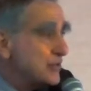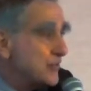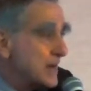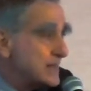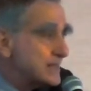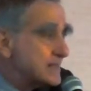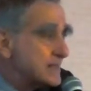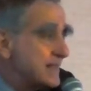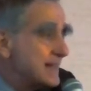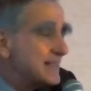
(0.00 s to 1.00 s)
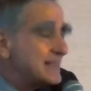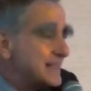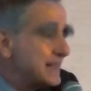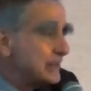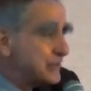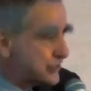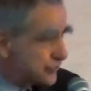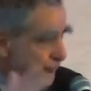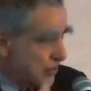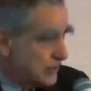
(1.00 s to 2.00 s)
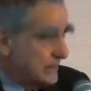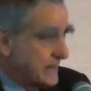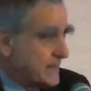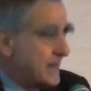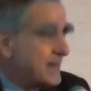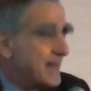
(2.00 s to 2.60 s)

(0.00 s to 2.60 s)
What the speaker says: US tilt strongly